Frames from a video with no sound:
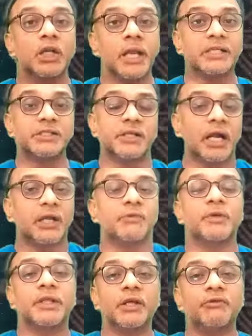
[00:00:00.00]
Let's start
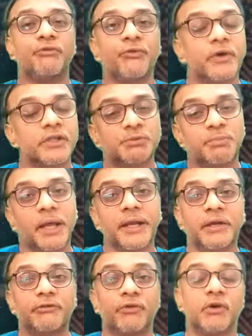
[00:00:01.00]
with the first
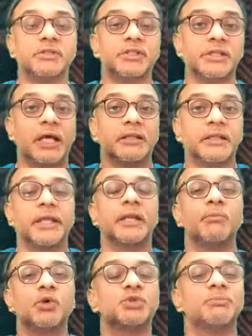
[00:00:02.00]
planet, first Sun, the
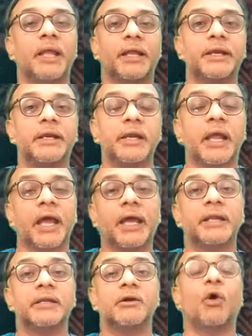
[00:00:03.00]
innermost planet,
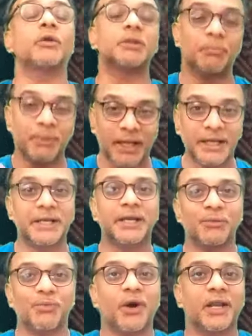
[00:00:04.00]
and or the
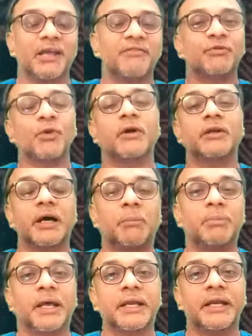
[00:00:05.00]
planetary body, if not a
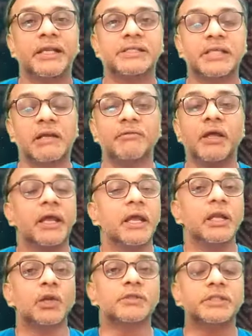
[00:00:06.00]
planet itself.
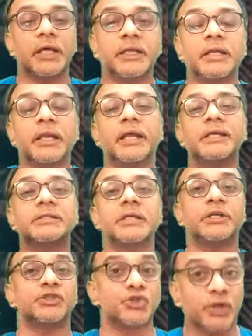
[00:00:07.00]
Now Sun is
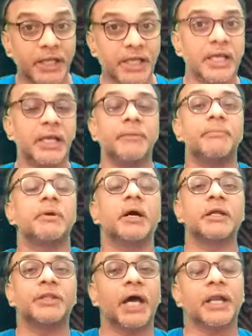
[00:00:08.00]
a tricky
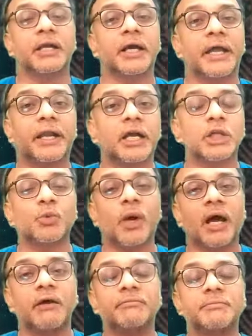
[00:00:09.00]
Dharakaraka to
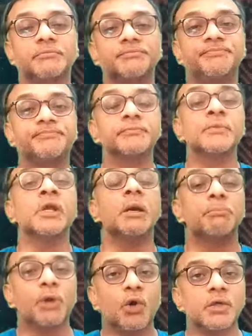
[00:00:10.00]
have,
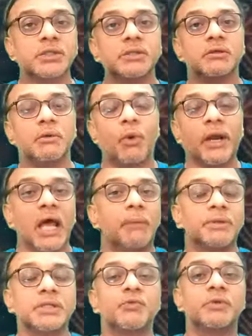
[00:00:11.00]
because what
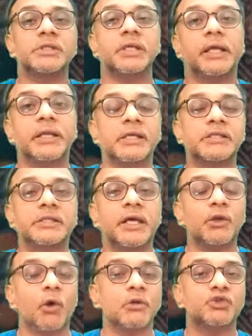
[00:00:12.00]
happens with Sun is
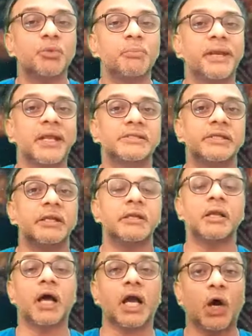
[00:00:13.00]
Sun also brings
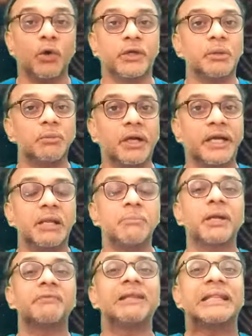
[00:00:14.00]
in accountability
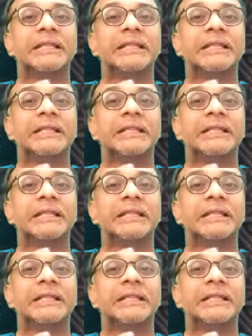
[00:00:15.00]
but with